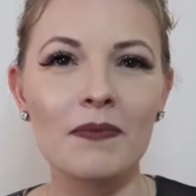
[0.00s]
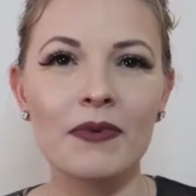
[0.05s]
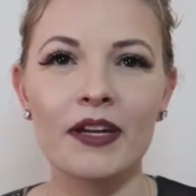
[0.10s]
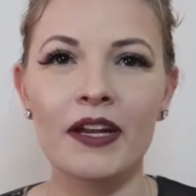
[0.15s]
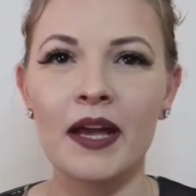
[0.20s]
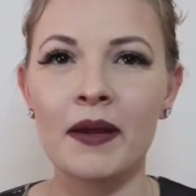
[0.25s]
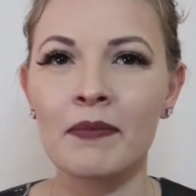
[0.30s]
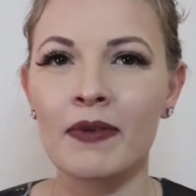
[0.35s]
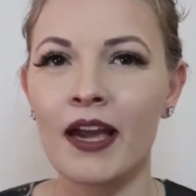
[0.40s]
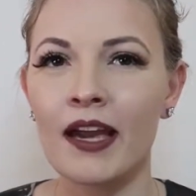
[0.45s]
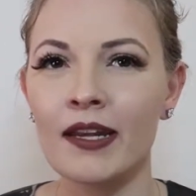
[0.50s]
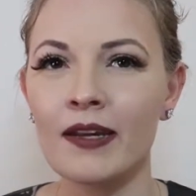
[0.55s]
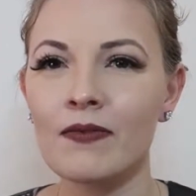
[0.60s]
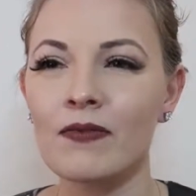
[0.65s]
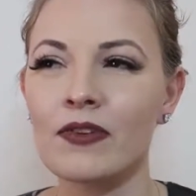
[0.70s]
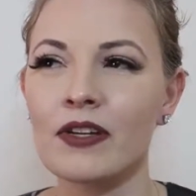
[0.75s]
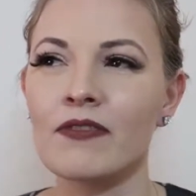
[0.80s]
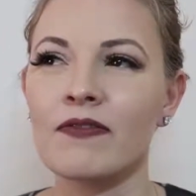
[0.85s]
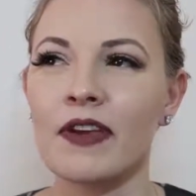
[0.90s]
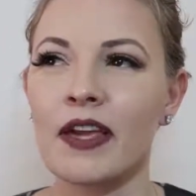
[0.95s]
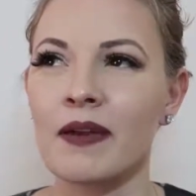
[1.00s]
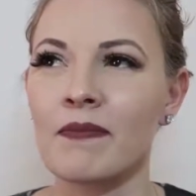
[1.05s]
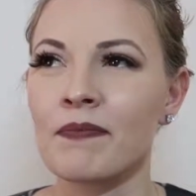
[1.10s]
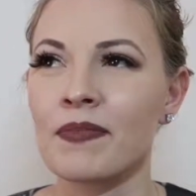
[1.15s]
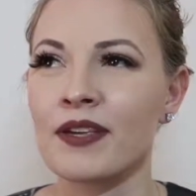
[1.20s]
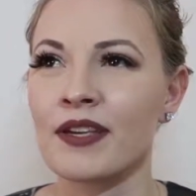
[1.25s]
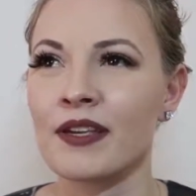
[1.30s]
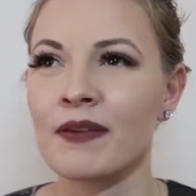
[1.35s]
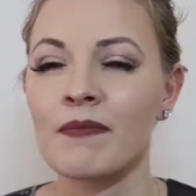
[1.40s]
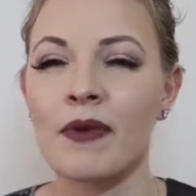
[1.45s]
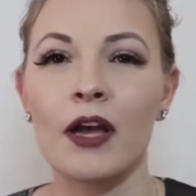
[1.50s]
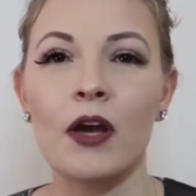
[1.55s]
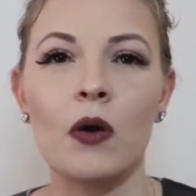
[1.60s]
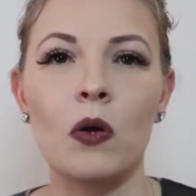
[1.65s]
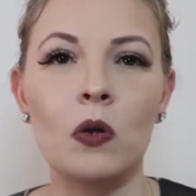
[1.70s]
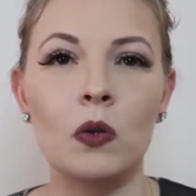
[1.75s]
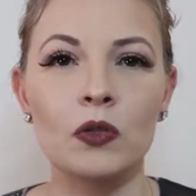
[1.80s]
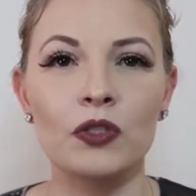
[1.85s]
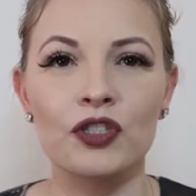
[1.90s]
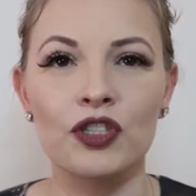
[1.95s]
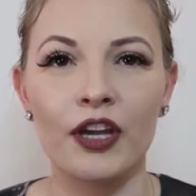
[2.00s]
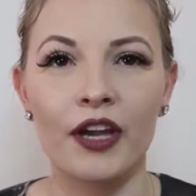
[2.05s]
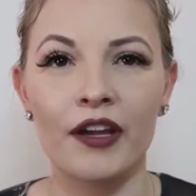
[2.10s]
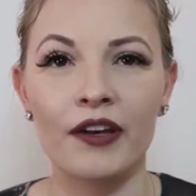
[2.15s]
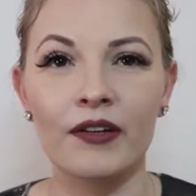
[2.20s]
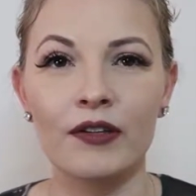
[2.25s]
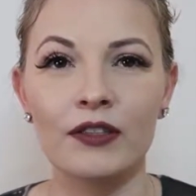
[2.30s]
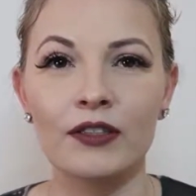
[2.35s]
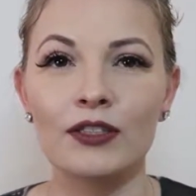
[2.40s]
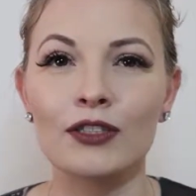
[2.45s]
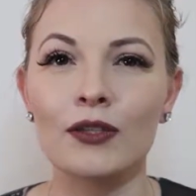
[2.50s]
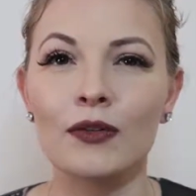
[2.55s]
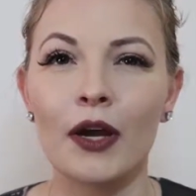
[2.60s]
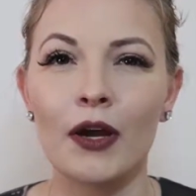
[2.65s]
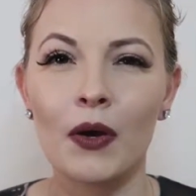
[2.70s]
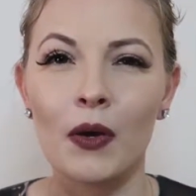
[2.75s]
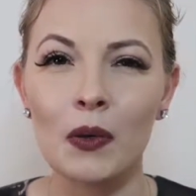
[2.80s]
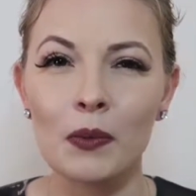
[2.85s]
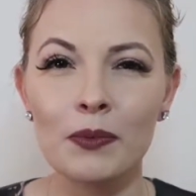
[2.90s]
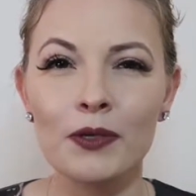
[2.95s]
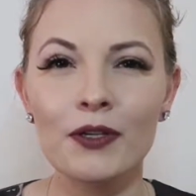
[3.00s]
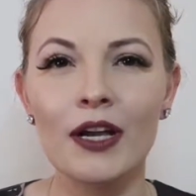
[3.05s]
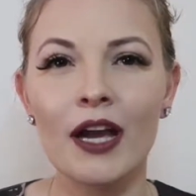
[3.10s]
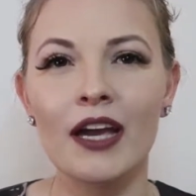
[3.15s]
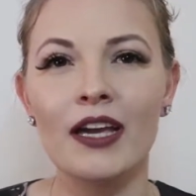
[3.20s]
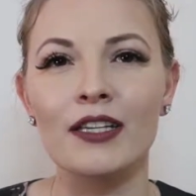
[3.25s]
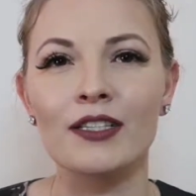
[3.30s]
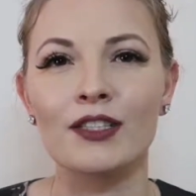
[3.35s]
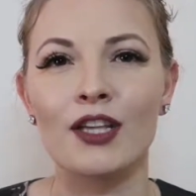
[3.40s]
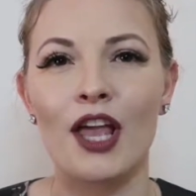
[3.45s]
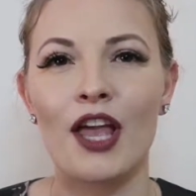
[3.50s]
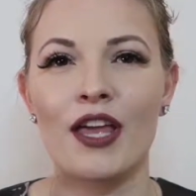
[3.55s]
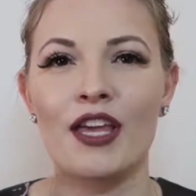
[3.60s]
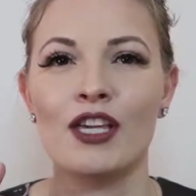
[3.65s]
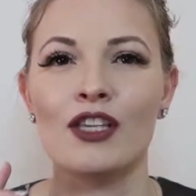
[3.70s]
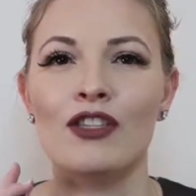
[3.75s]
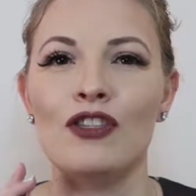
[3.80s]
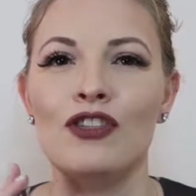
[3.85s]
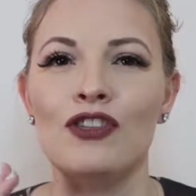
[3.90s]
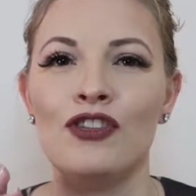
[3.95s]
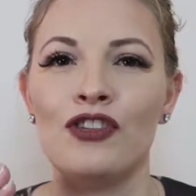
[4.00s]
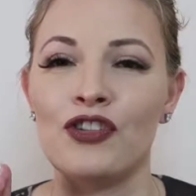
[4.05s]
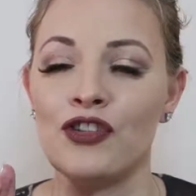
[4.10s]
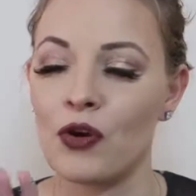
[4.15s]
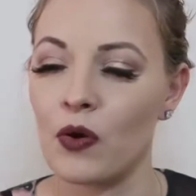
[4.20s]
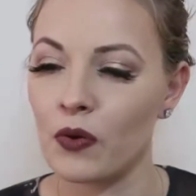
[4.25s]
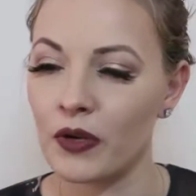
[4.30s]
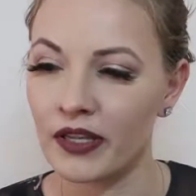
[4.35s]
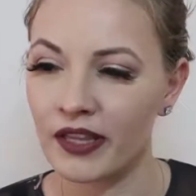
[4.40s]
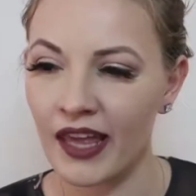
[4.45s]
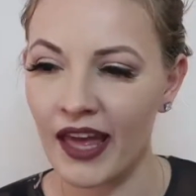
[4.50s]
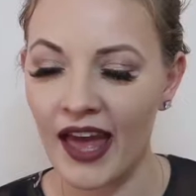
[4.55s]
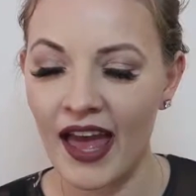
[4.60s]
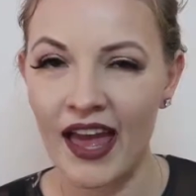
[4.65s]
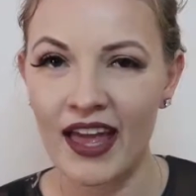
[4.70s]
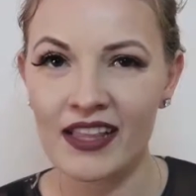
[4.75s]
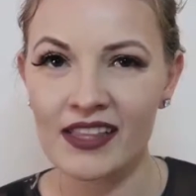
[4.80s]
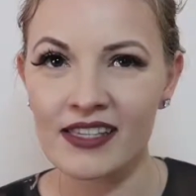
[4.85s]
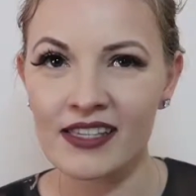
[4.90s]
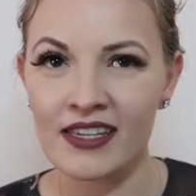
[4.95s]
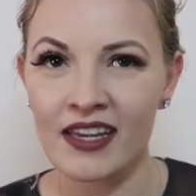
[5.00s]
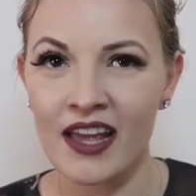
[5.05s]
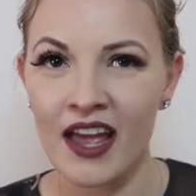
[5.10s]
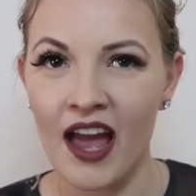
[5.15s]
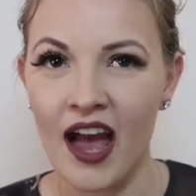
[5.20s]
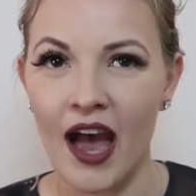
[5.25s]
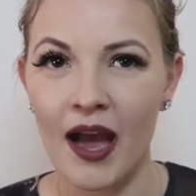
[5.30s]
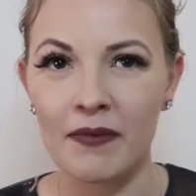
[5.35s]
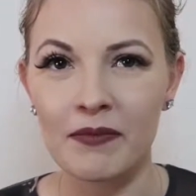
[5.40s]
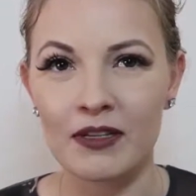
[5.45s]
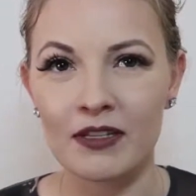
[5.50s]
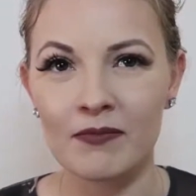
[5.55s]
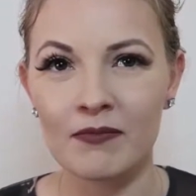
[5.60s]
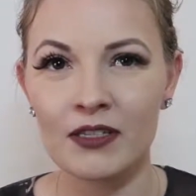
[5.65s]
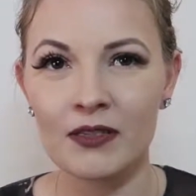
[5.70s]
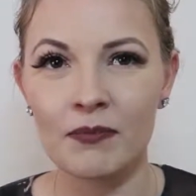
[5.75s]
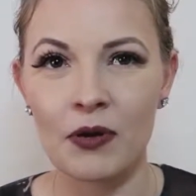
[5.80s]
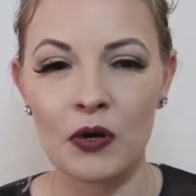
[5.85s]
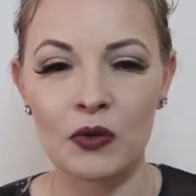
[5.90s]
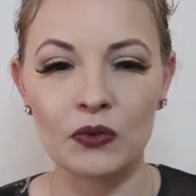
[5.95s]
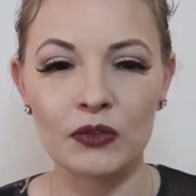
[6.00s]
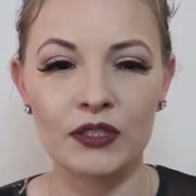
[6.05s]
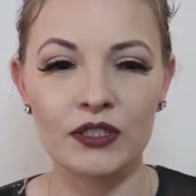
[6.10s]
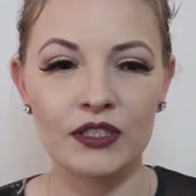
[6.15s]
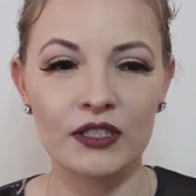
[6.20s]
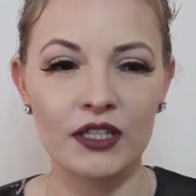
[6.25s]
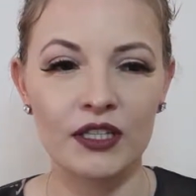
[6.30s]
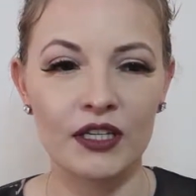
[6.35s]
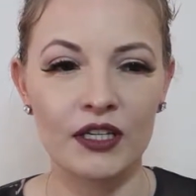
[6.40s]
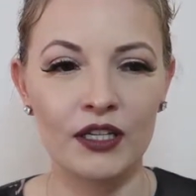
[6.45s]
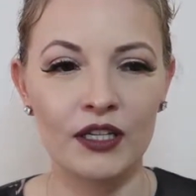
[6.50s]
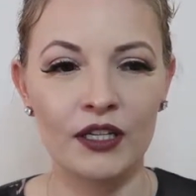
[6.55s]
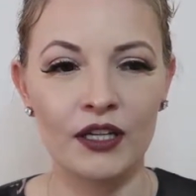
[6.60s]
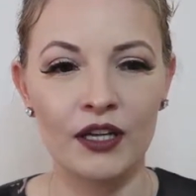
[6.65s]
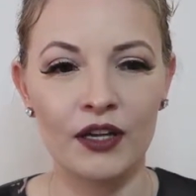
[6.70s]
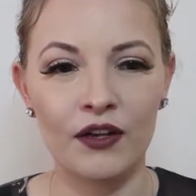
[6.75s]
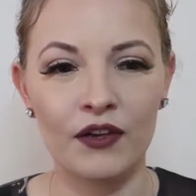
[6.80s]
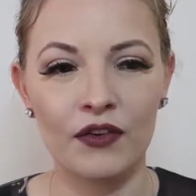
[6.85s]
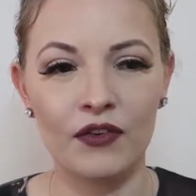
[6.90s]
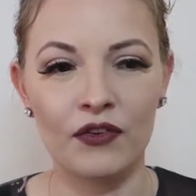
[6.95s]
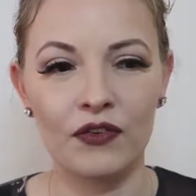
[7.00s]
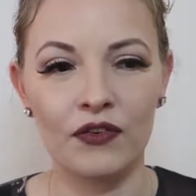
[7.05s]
but I'm kind of revamping my whole channel, so I hope you guys enjoy that. I'm gonna be posting